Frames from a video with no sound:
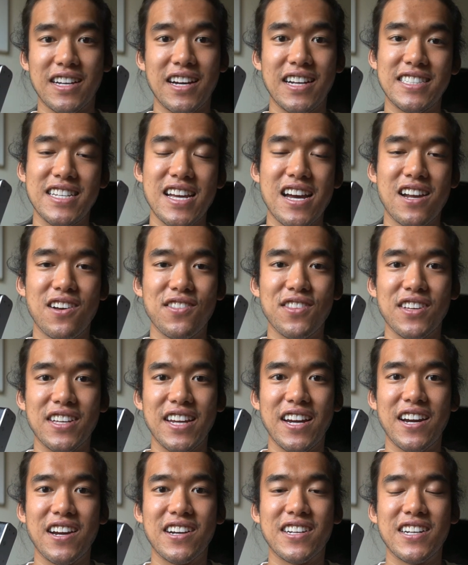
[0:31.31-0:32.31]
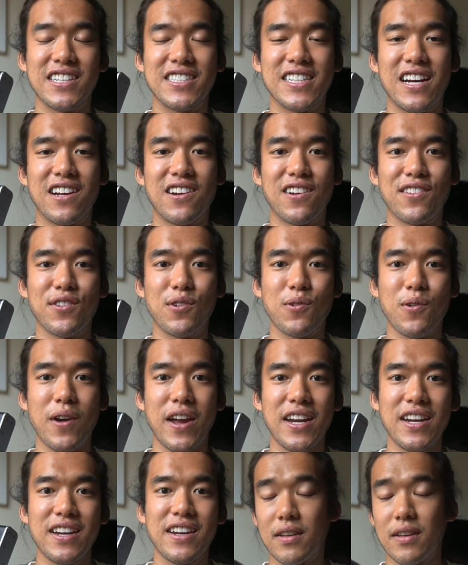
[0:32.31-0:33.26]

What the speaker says: Cut down on the gear, cut down on the weight.